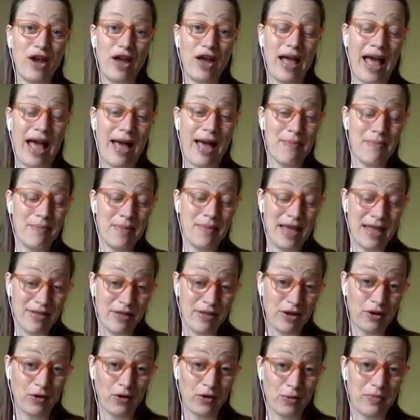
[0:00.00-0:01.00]
I'm in
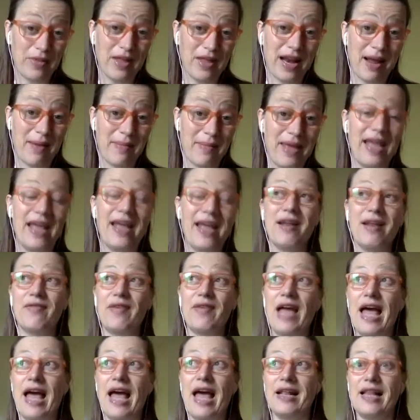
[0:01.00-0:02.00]
the group that I'm in. I've
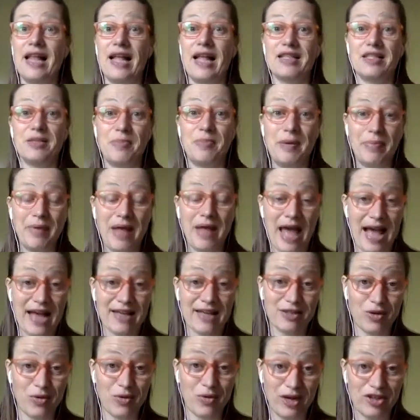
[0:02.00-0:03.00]
had lots of people
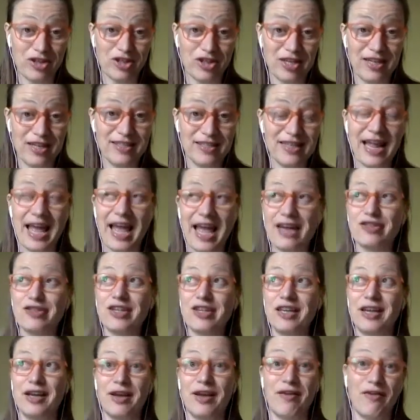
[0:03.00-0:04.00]
ask questions.
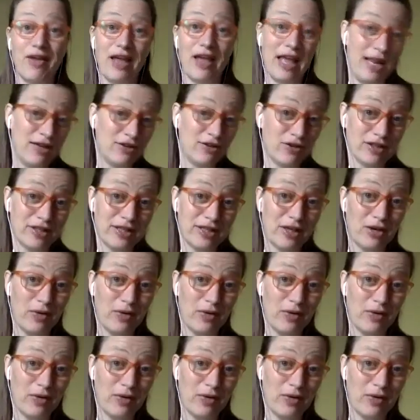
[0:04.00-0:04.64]
Actually, an interesting